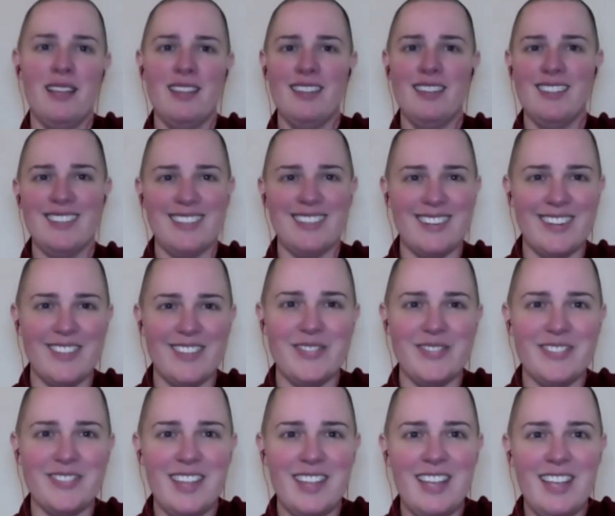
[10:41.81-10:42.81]
You know
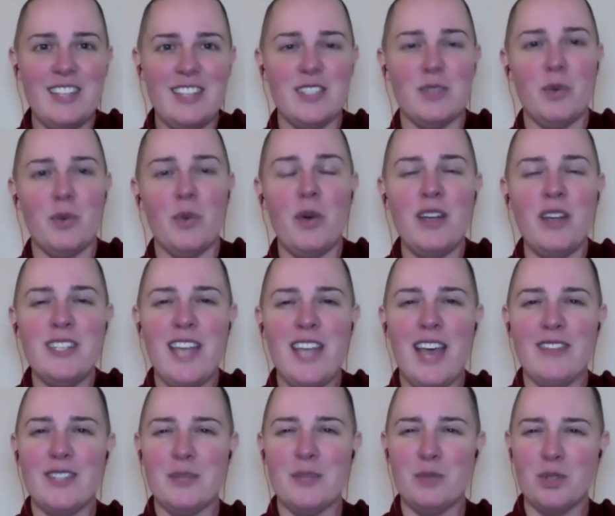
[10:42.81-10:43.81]
we want to
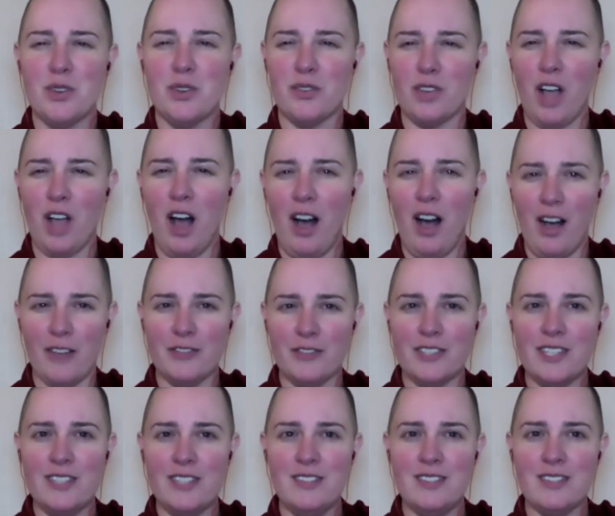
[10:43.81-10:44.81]
have some sort of
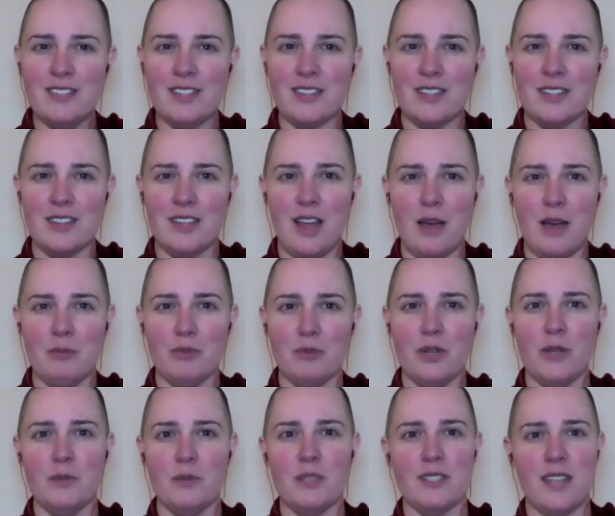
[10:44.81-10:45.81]
confidence that the
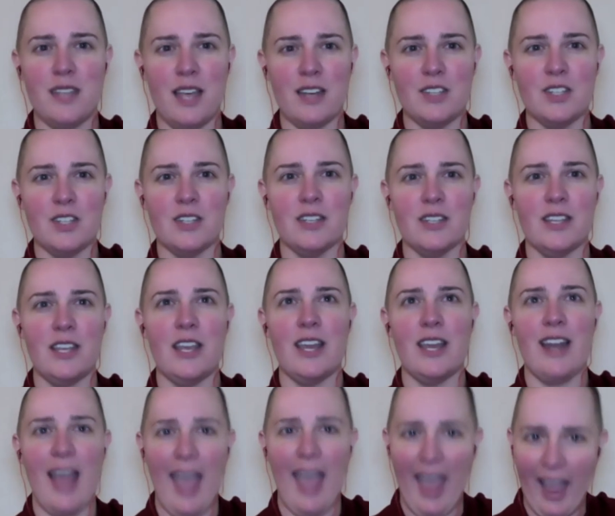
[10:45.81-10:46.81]
Lamrim is actually
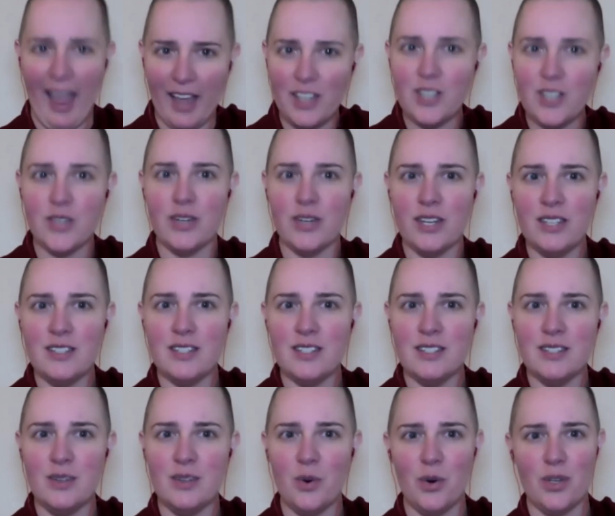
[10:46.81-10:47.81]
an accurate
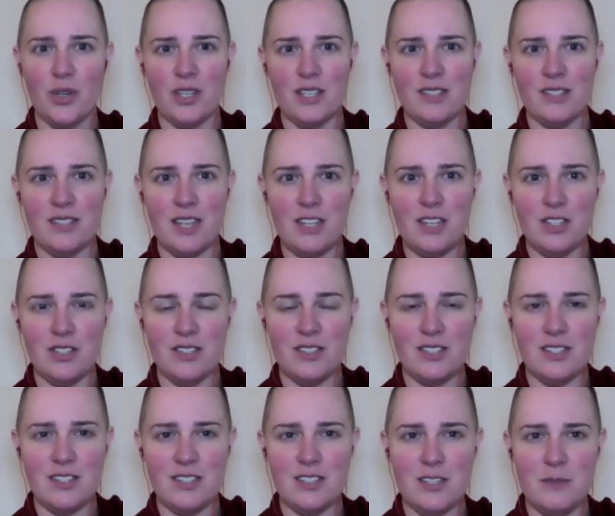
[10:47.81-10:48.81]
organization
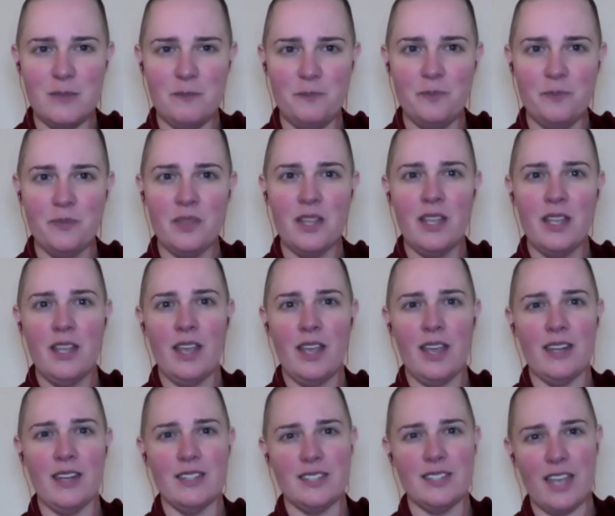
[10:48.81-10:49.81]
system
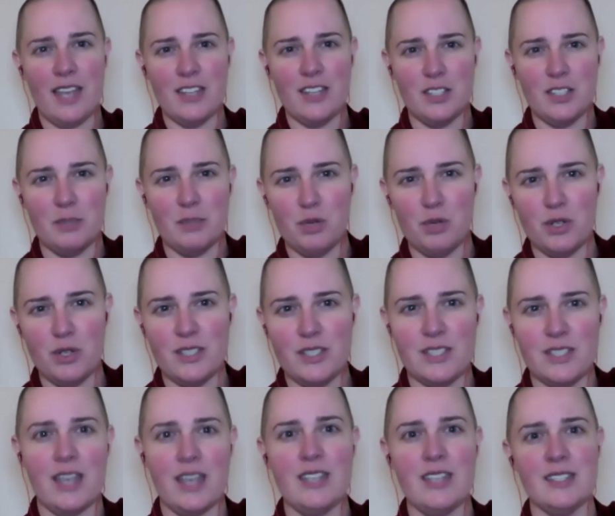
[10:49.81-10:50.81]
and is actually
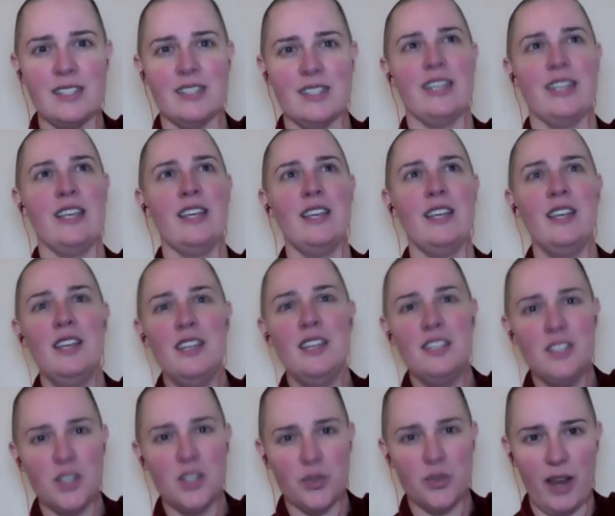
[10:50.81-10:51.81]
precisely
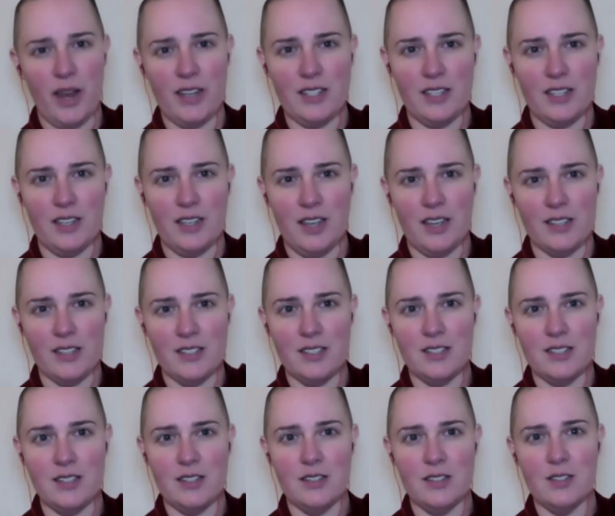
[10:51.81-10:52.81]
directing us
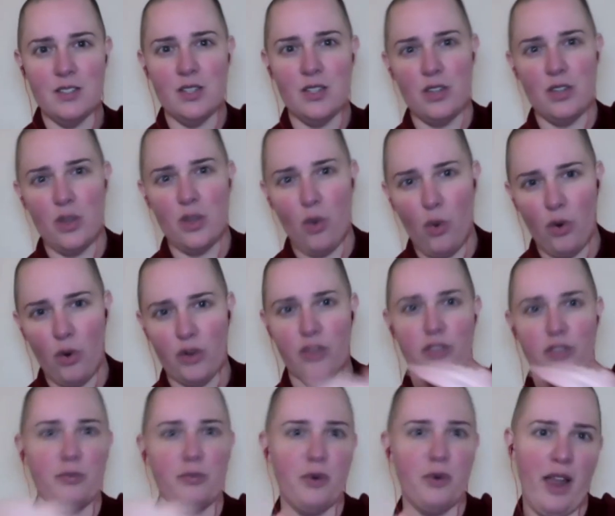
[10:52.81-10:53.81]
to the order
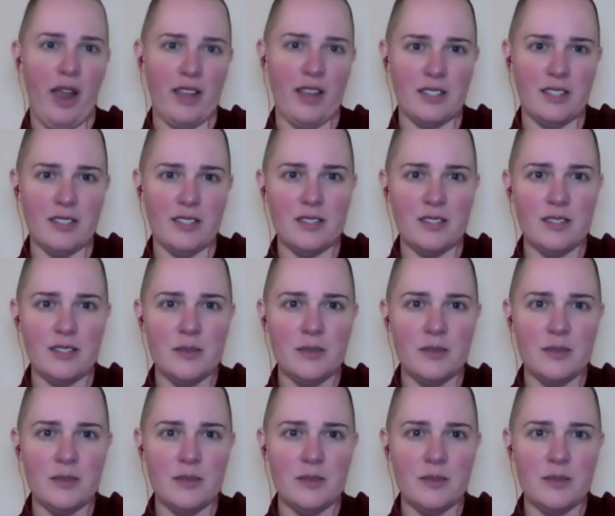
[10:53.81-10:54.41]
of practice.